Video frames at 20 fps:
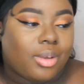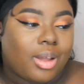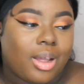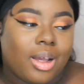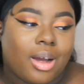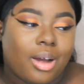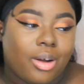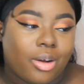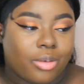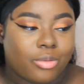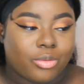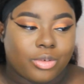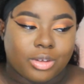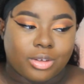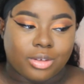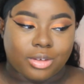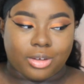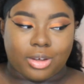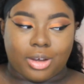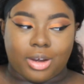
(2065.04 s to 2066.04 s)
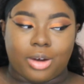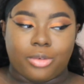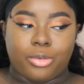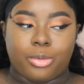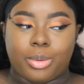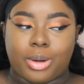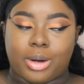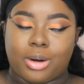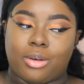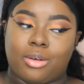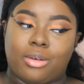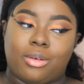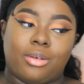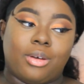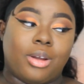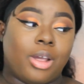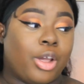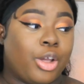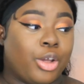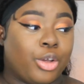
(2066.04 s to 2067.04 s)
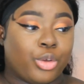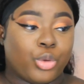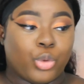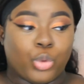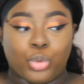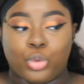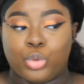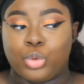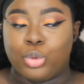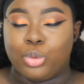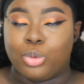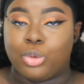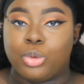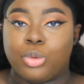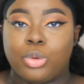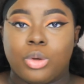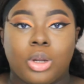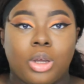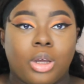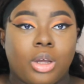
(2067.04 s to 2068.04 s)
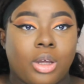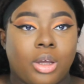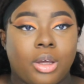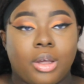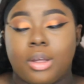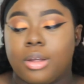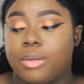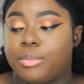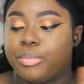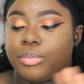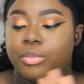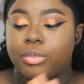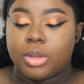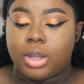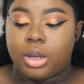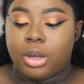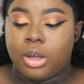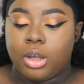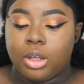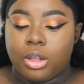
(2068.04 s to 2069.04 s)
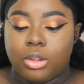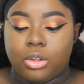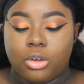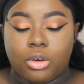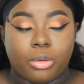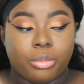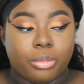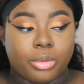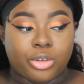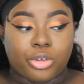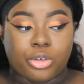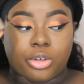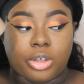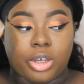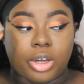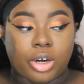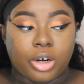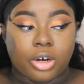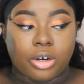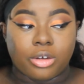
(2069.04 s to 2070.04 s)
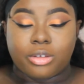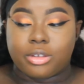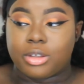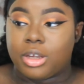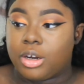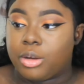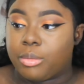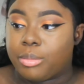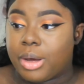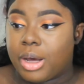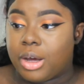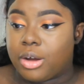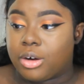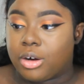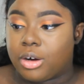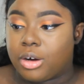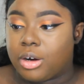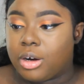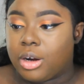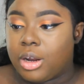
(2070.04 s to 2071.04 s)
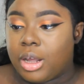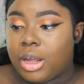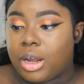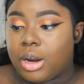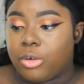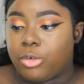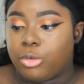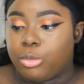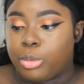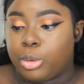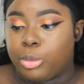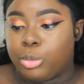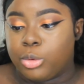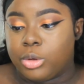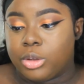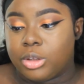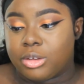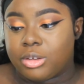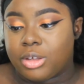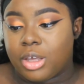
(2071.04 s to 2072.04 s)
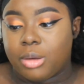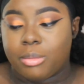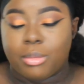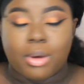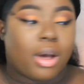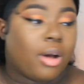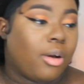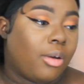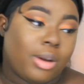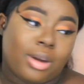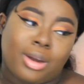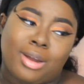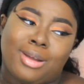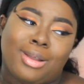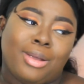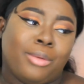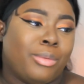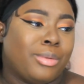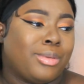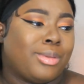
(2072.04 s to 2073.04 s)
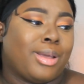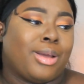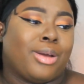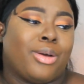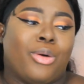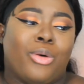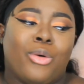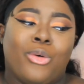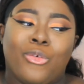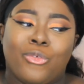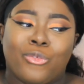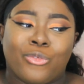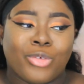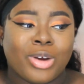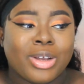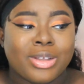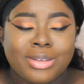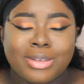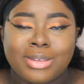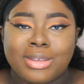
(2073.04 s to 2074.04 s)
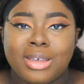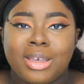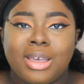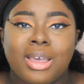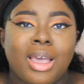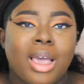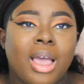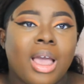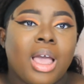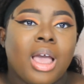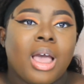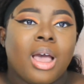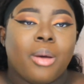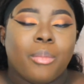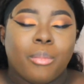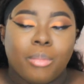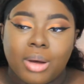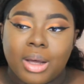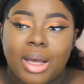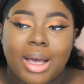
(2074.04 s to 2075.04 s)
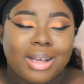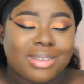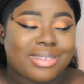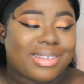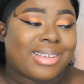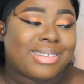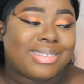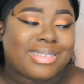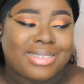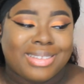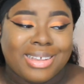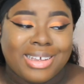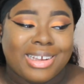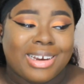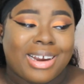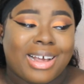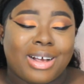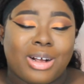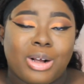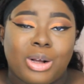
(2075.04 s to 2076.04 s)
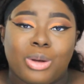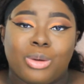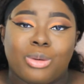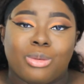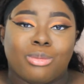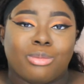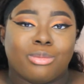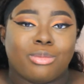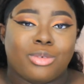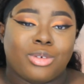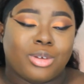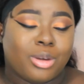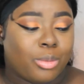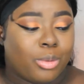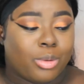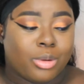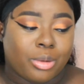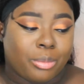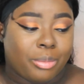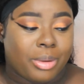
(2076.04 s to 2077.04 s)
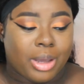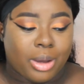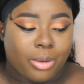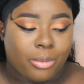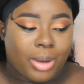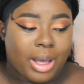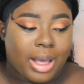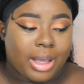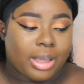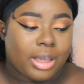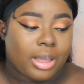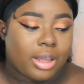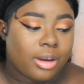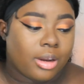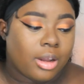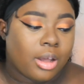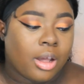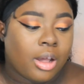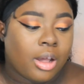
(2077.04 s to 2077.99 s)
obviously, everybody on YouTube doing it. Laura Mercier setting powder. I remember when this came out and it was like a whole frenzy. But as I said, I don't jump on the bandwagon.